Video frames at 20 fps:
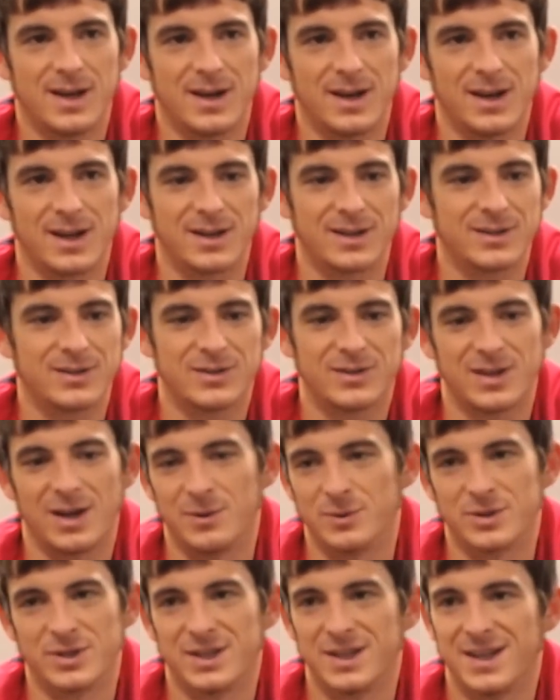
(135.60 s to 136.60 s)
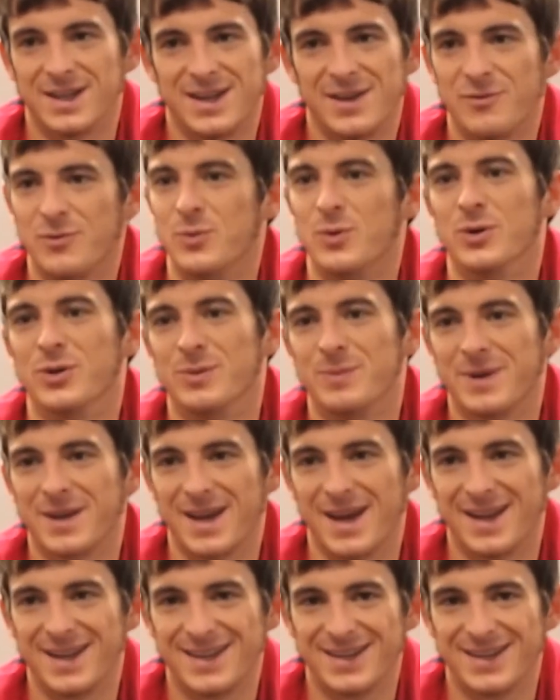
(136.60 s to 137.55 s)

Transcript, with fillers: like that was it. I never wore them again.